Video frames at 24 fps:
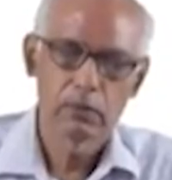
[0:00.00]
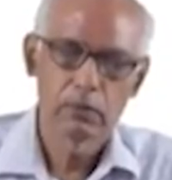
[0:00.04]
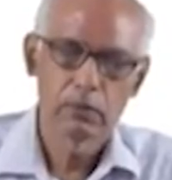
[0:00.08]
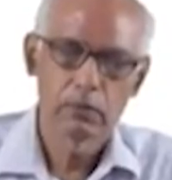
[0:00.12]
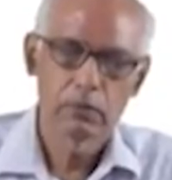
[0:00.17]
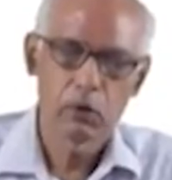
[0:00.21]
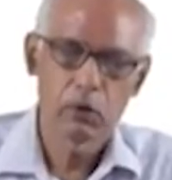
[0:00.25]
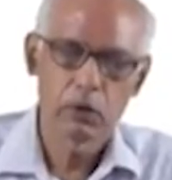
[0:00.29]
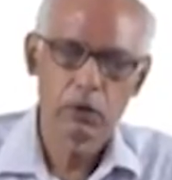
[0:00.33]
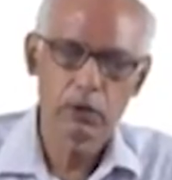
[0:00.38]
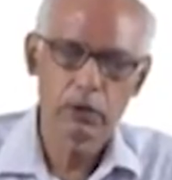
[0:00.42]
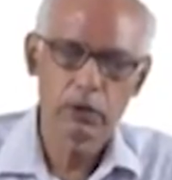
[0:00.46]

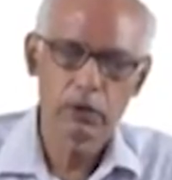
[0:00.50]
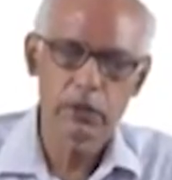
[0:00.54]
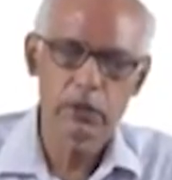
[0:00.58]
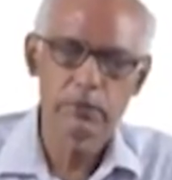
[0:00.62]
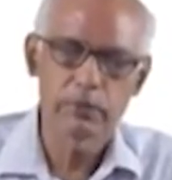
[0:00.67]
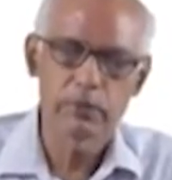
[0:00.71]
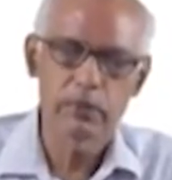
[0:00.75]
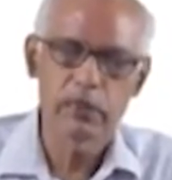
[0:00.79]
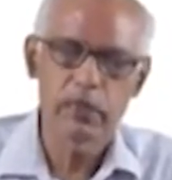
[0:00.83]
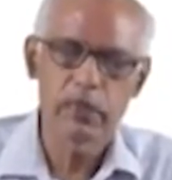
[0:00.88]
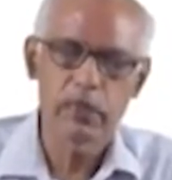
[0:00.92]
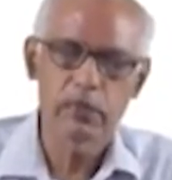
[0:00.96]

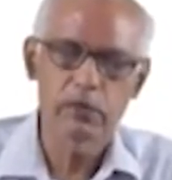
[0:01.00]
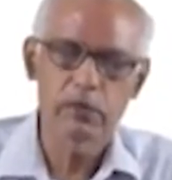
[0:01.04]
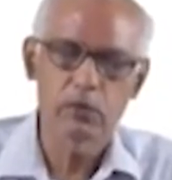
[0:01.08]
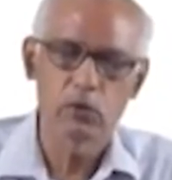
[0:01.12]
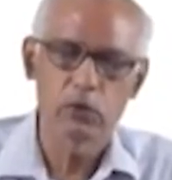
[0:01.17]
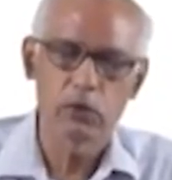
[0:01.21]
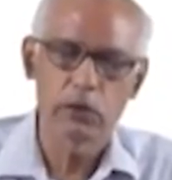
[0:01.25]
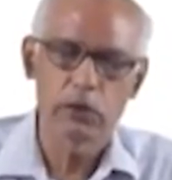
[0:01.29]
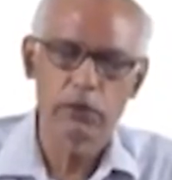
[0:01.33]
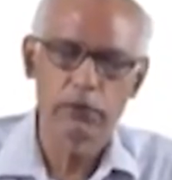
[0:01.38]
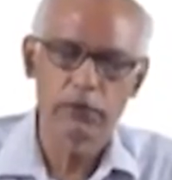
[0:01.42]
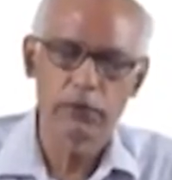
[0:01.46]
Positive charge
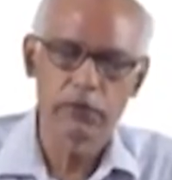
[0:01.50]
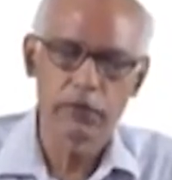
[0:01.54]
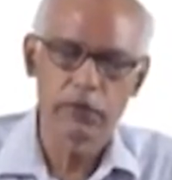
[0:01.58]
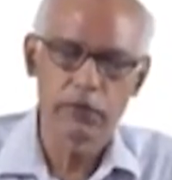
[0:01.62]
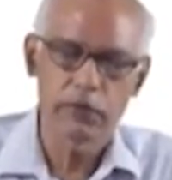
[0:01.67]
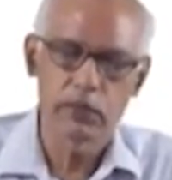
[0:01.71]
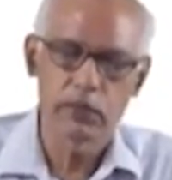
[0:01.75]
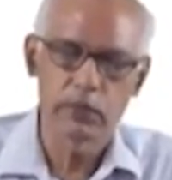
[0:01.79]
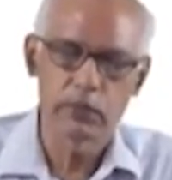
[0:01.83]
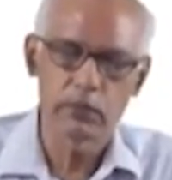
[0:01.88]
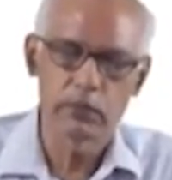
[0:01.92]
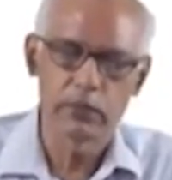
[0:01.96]
on the first
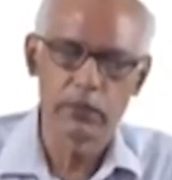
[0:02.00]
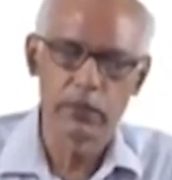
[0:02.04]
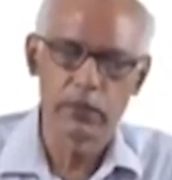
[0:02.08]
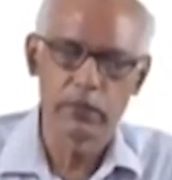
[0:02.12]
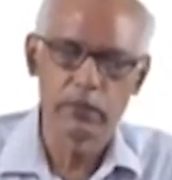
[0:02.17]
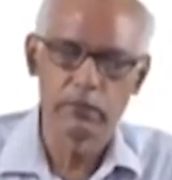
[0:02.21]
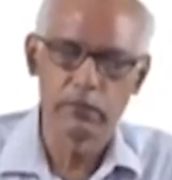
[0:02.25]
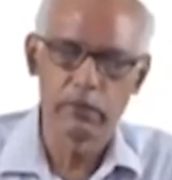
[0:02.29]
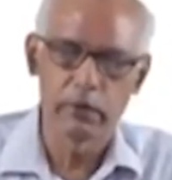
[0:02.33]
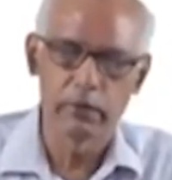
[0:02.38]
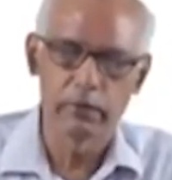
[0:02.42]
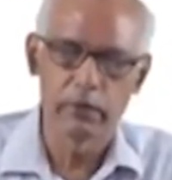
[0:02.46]
sphere
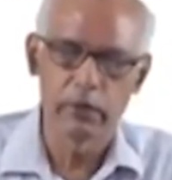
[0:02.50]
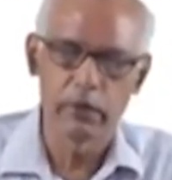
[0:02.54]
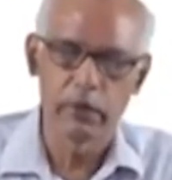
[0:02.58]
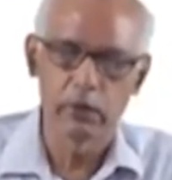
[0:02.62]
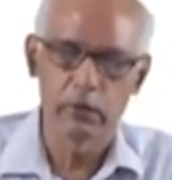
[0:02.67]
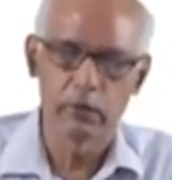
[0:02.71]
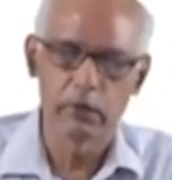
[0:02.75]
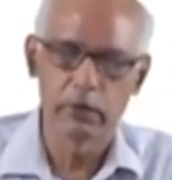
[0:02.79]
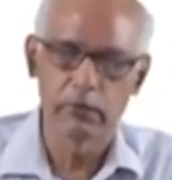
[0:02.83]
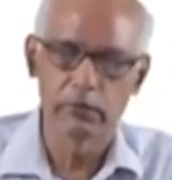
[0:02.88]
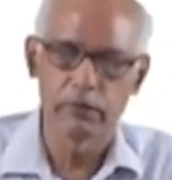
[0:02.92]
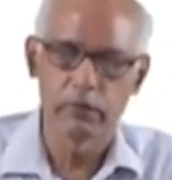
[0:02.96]
will be
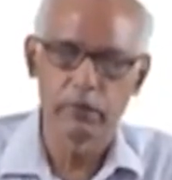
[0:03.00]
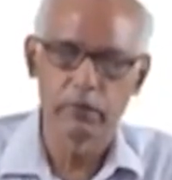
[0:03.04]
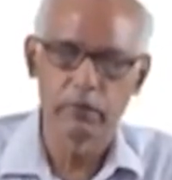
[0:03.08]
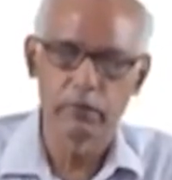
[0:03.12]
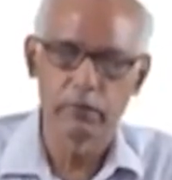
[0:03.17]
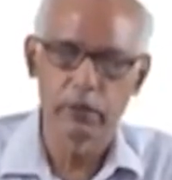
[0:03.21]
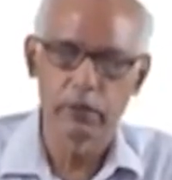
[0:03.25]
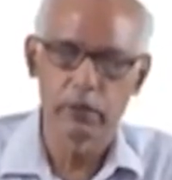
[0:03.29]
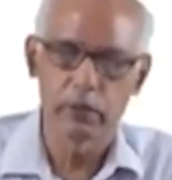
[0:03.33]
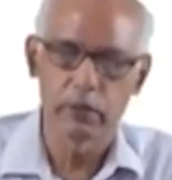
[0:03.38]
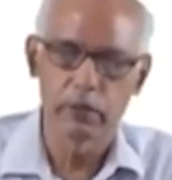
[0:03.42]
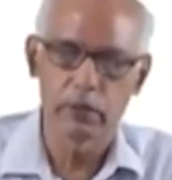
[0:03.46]

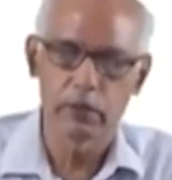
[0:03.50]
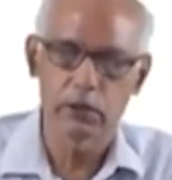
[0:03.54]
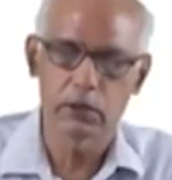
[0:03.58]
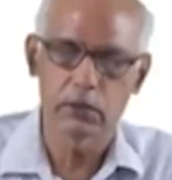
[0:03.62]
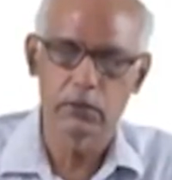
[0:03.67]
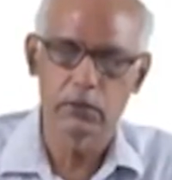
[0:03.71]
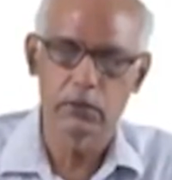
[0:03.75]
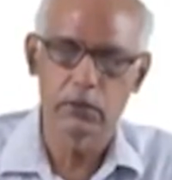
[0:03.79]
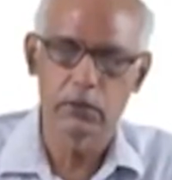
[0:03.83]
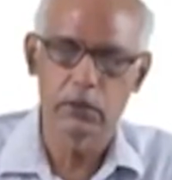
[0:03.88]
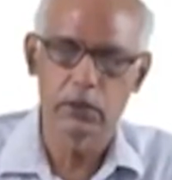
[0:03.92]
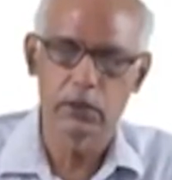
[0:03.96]
uniformly
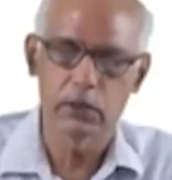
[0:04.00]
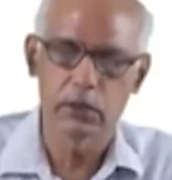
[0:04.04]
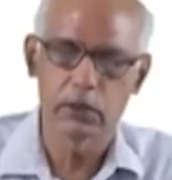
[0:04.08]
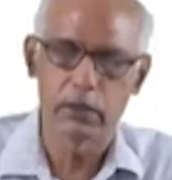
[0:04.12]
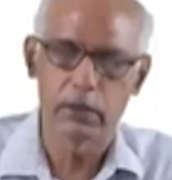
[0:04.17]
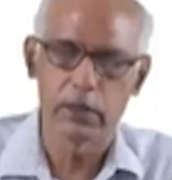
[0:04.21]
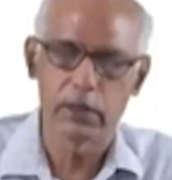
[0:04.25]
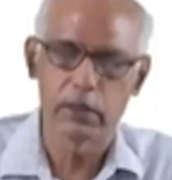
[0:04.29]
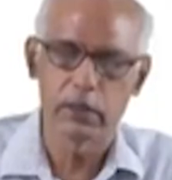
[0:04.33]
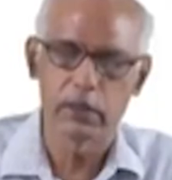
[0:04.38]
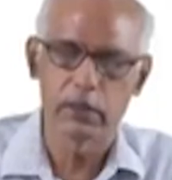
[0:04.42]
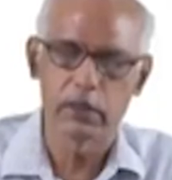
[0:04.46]
distributed
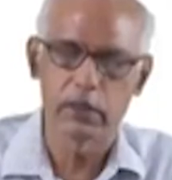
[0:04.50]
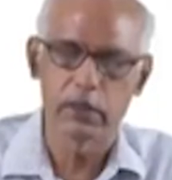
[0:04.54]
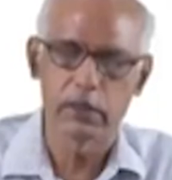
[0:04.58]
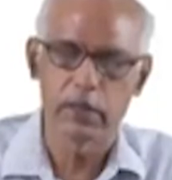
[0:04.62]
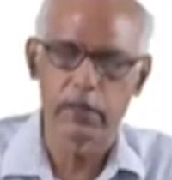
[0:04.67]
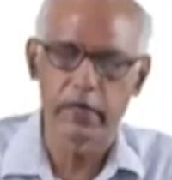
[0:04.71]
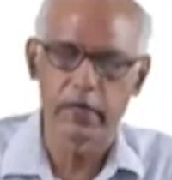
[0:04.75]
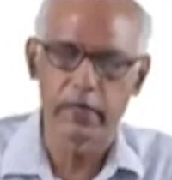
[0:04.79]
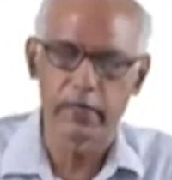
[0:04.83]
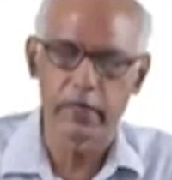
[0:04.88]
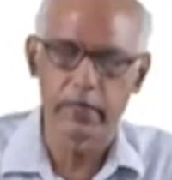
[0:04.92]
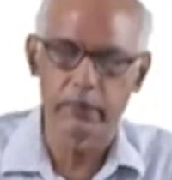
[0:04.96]
and the
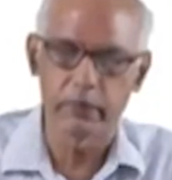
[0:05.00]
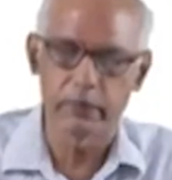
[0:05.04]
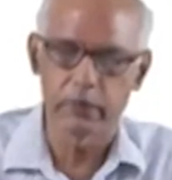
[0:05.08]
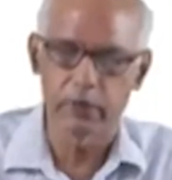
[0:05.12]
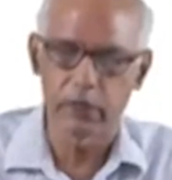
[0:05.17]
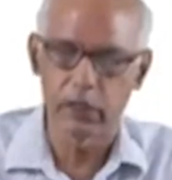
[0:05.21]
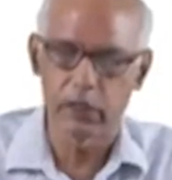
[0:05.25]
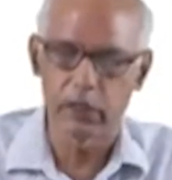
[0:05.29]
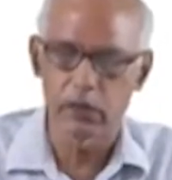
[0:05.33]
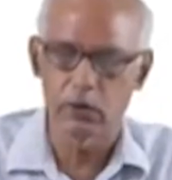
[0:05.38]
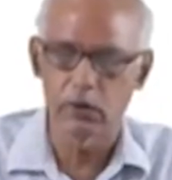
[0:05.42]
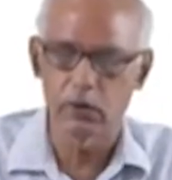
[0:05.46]
negative
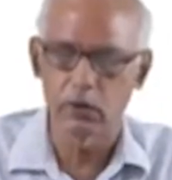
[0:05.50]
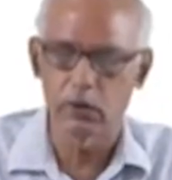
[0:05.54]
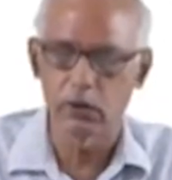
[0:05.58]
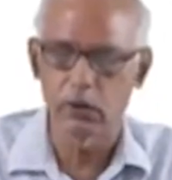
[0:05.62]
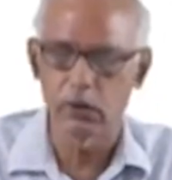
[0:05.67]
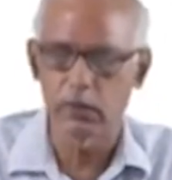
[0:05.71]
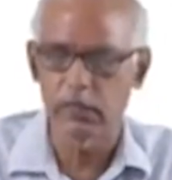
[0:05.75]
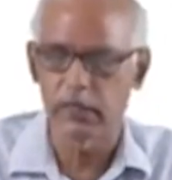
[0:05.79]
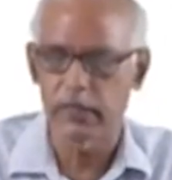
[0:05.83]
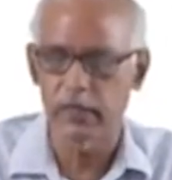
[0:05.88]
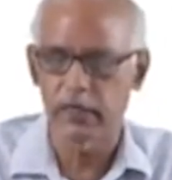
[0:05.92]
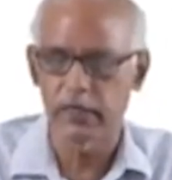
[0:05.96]
charge on the
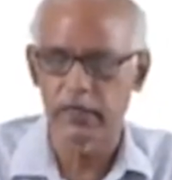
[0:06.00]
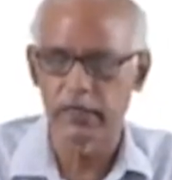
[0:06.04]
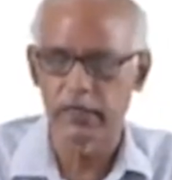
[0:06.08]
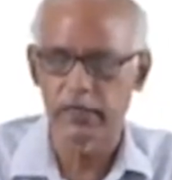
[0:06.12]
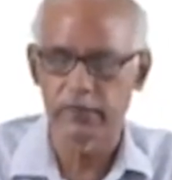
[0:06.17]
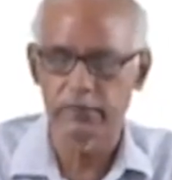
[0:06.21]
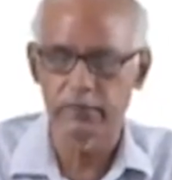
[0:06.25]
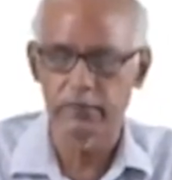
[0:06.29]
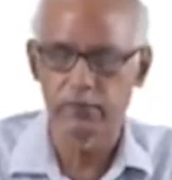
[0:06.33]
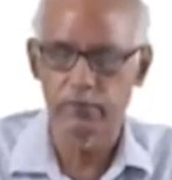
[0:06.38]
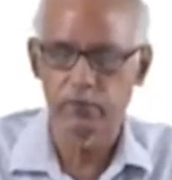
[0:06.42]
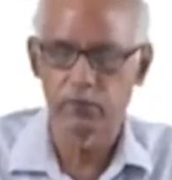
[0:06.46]
second
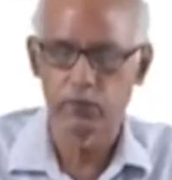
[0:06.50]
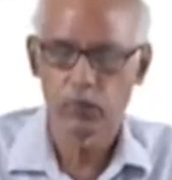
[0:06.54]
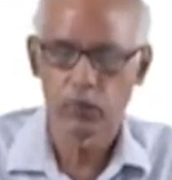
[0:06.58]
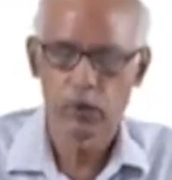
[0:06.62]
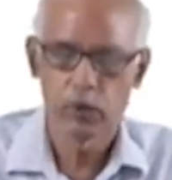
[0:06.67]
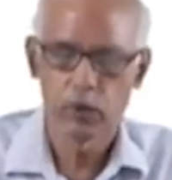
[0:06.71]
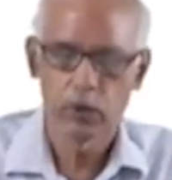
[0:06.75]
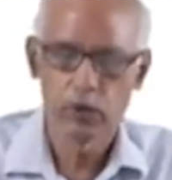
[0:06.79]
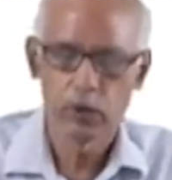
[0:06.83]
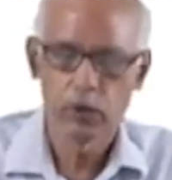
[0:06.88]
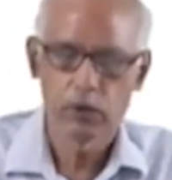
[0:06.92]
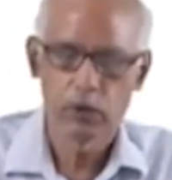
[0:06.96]
end.
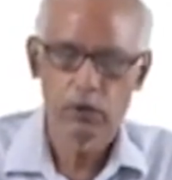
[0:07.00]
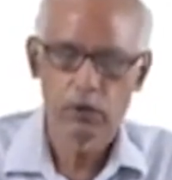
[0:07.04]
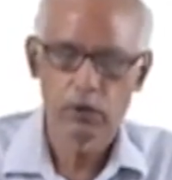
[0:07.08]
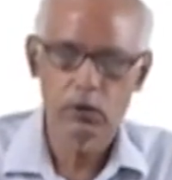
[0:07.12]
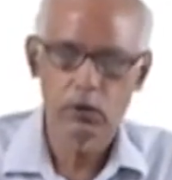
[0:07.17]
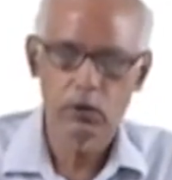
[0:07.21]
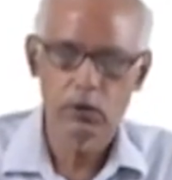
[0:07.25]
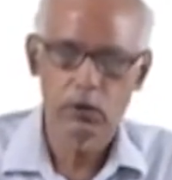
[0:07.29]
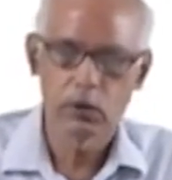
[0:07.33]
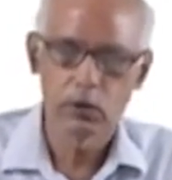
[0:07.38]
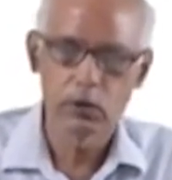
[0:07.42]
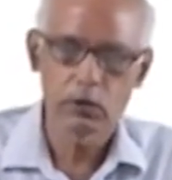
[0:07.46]

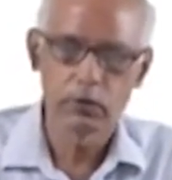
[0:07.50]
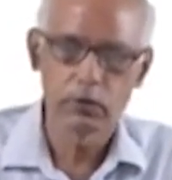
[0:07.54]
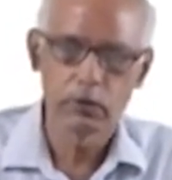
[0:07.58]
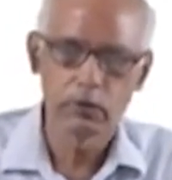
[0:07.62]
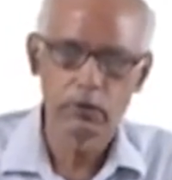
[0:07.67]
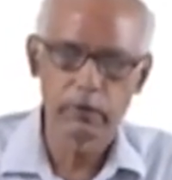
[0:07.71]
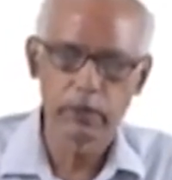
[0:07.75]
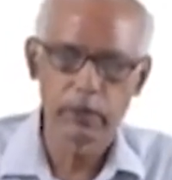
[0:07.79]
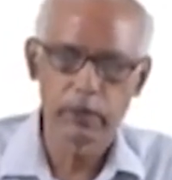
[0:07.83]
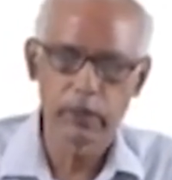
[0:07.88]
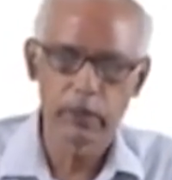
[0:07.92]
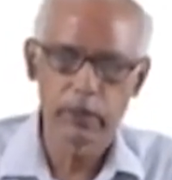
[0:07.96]
So this will
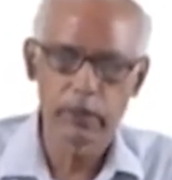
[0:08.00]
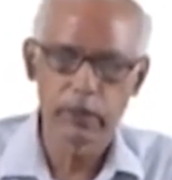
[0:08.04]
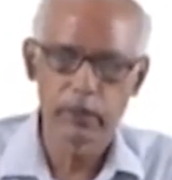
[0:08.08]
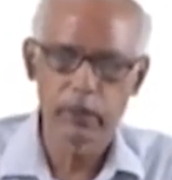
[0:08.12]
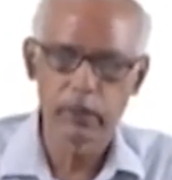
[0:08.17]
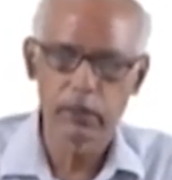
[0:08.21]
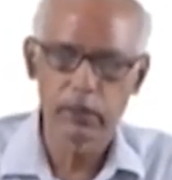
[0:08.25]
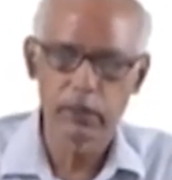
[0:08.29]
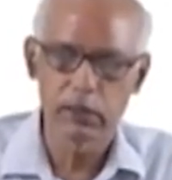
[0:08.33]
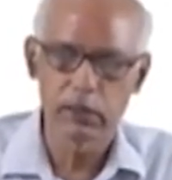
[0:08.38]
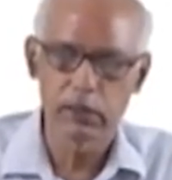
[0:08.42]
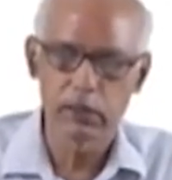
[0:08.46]
be the
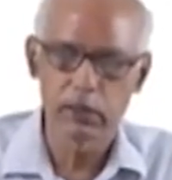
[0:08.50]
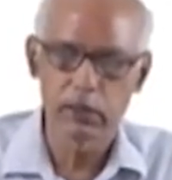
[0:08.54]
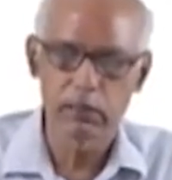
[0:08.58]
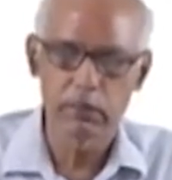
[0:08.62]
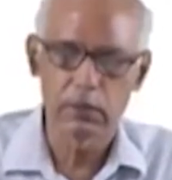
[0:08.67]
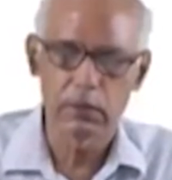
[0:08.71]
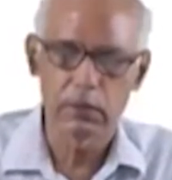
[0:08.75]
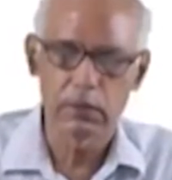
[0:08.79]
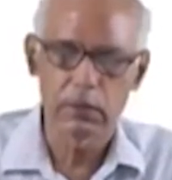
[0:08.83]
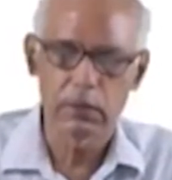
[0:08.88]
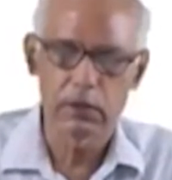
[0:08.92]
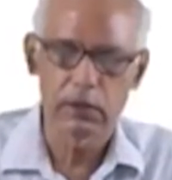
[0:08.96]
condition
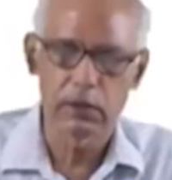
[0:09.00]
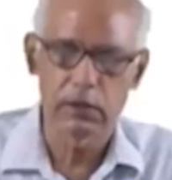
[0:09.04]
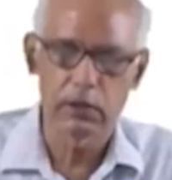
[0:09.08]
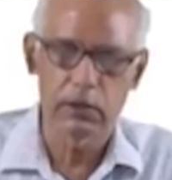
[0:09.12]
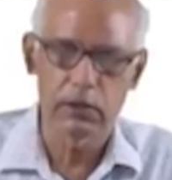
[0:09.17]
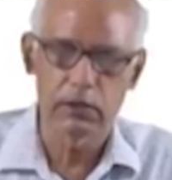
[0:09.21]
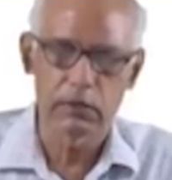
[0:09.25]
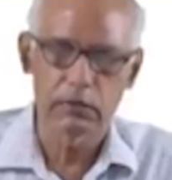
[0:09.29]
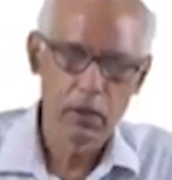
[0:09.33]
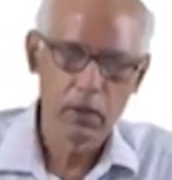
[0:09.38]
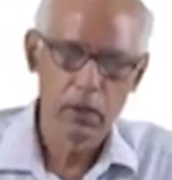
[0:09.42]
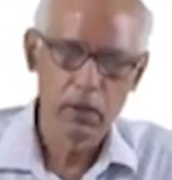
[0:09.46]
number
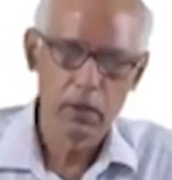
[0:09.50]
3.